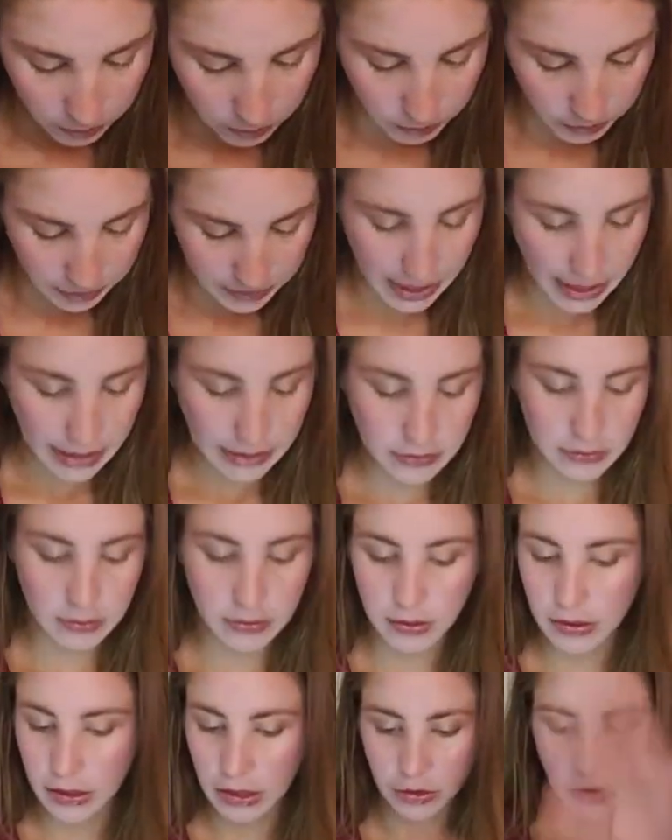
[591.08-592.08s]
with that
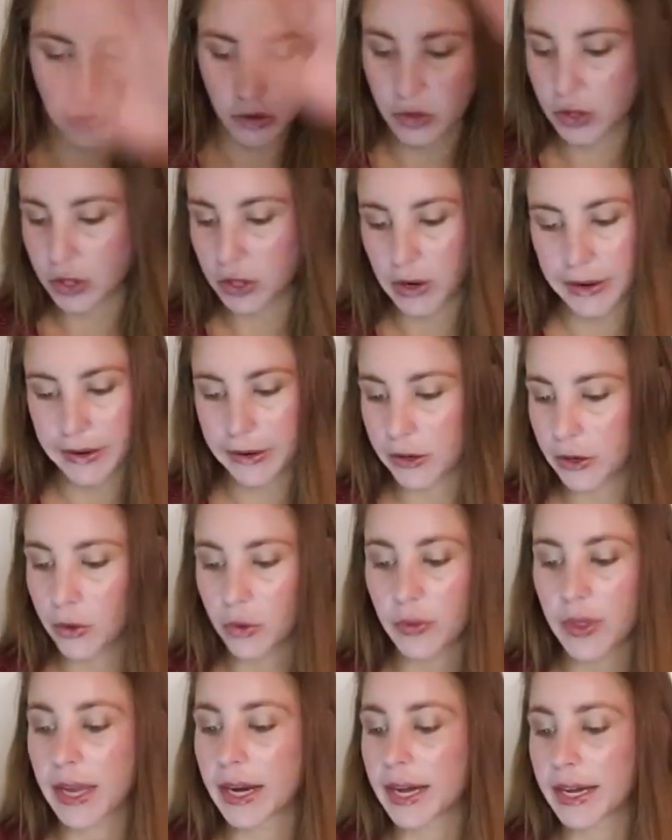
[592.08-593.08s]
intro, so now you
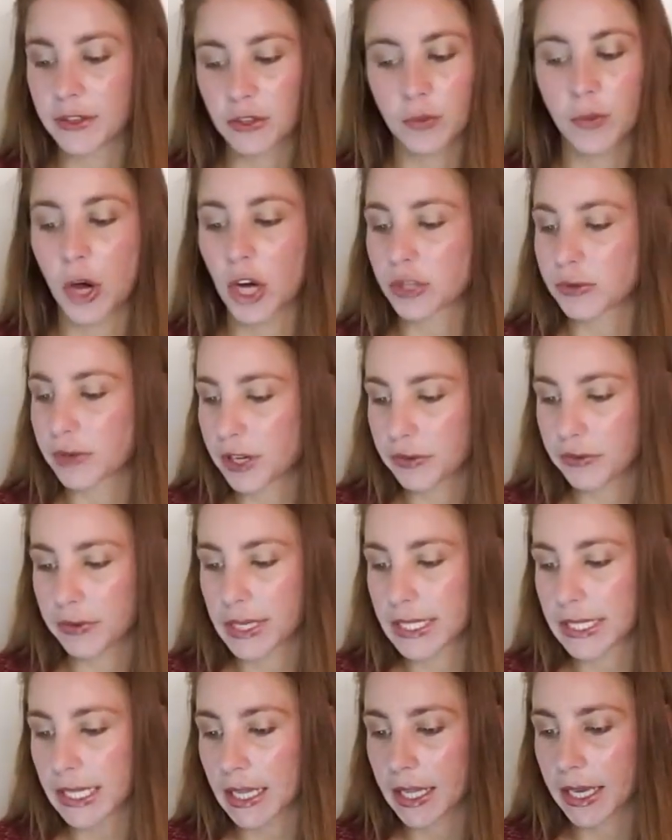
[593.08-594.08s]
know that I do Poshmark and
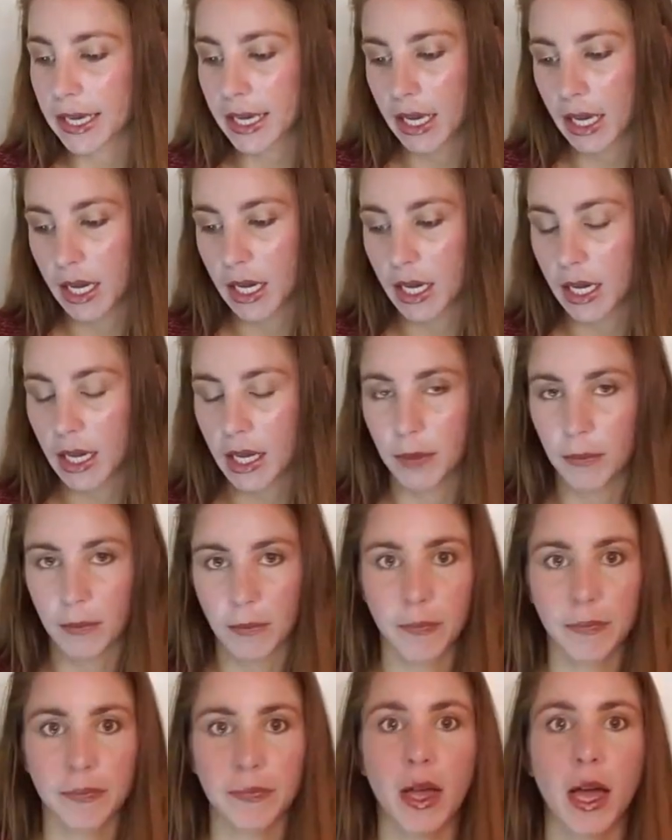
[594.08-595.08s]
reselling.
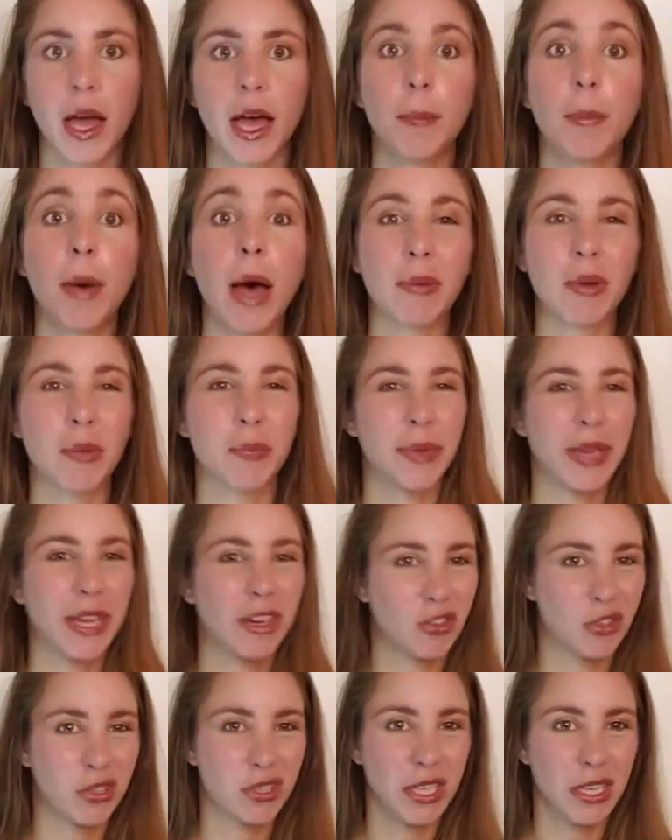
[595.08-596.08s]
I'll pop up
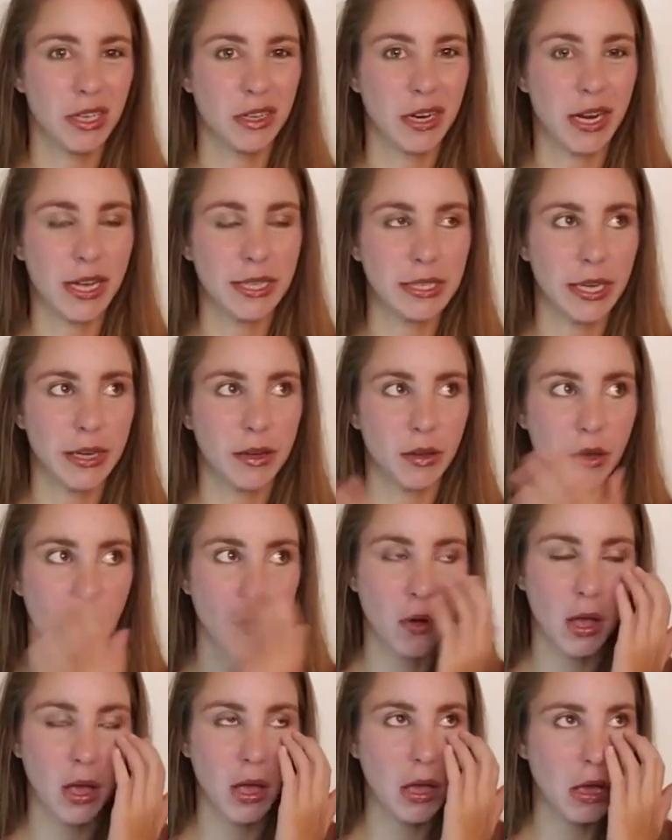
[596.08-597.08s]
pictures here as I
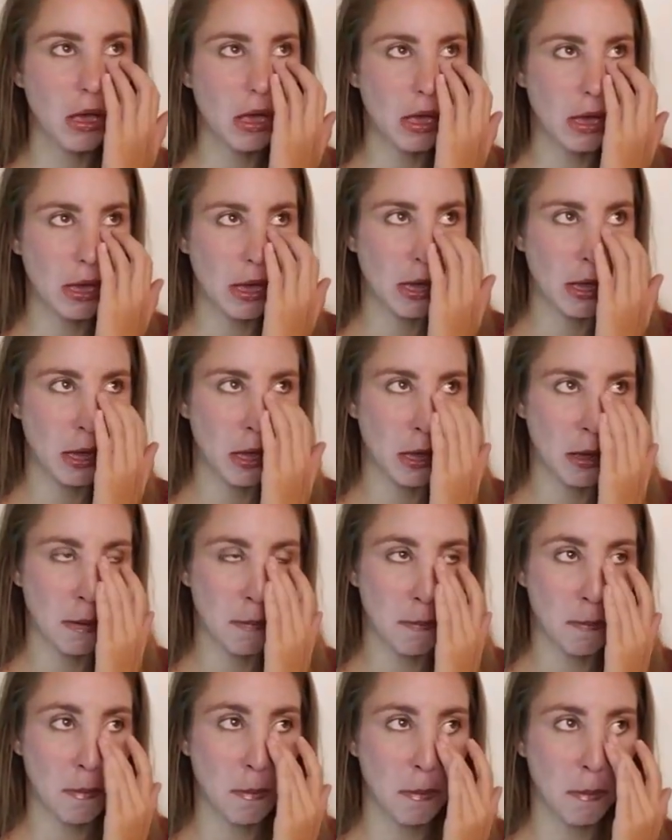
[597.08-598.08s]
go,
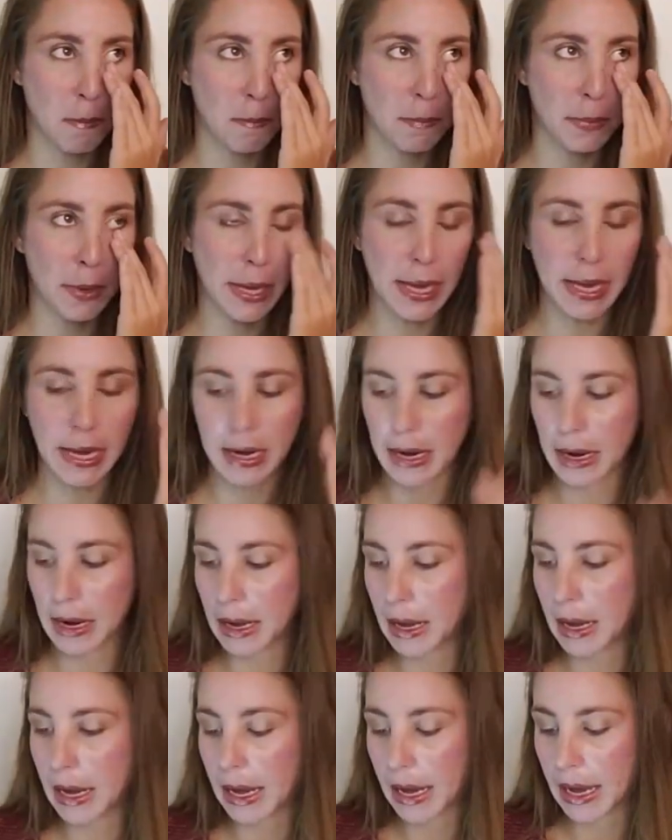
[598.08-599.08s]
but
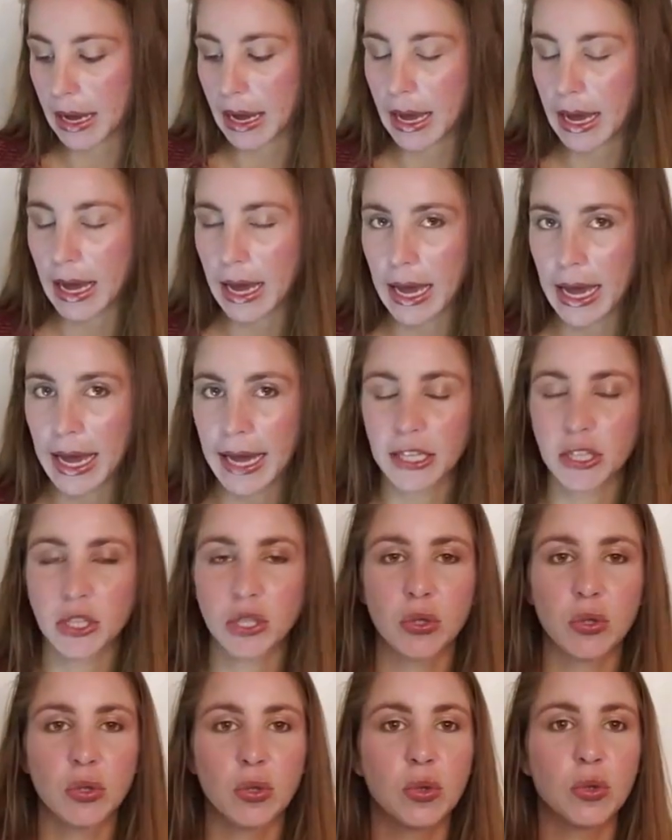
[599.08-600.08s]
I
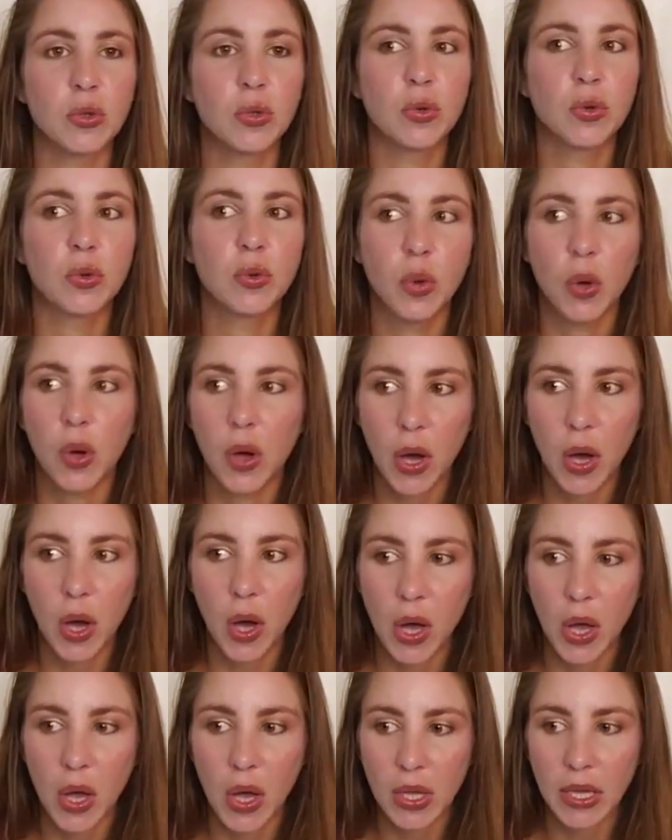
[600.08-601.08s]
do,
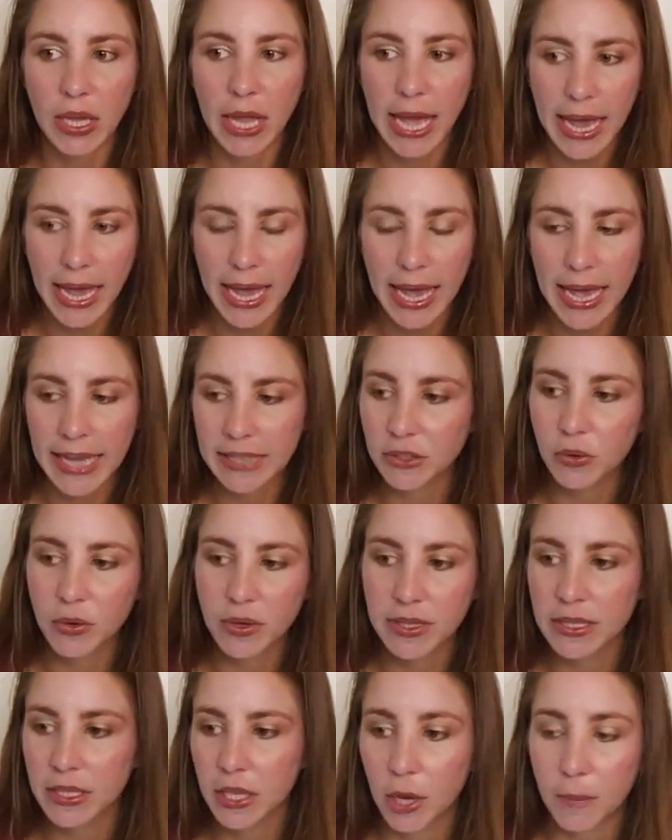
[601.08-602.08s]
as you
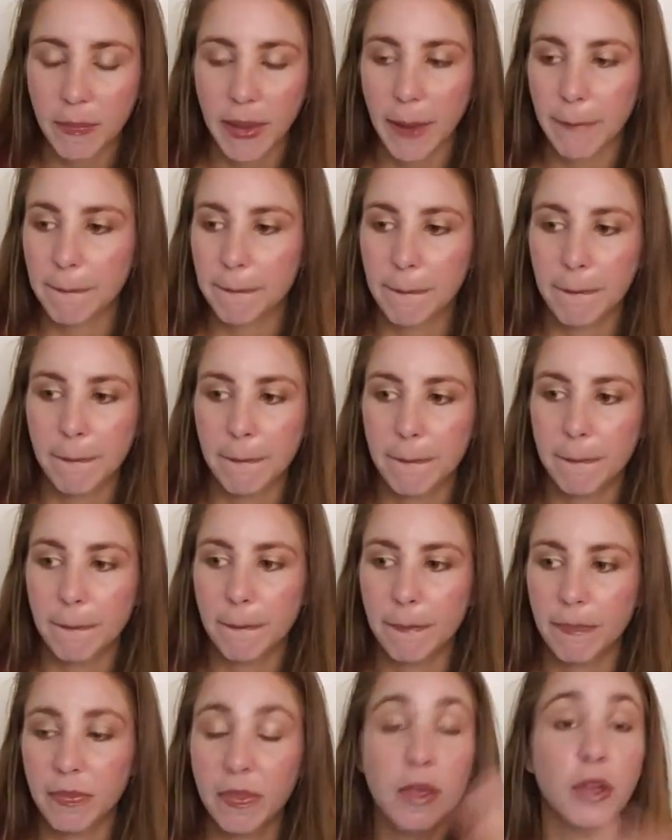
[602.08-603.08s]
can see on
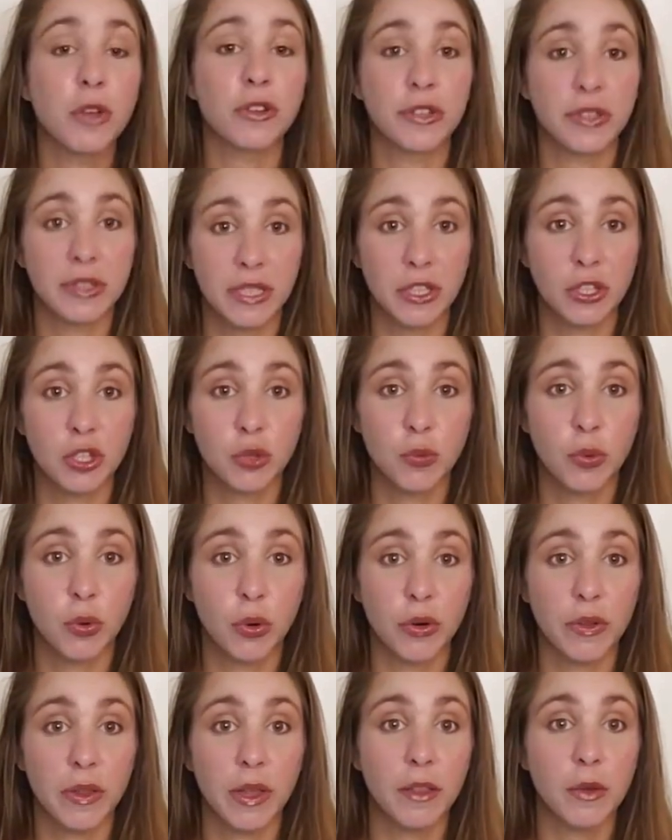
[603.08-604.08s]
the Christina Spohr, the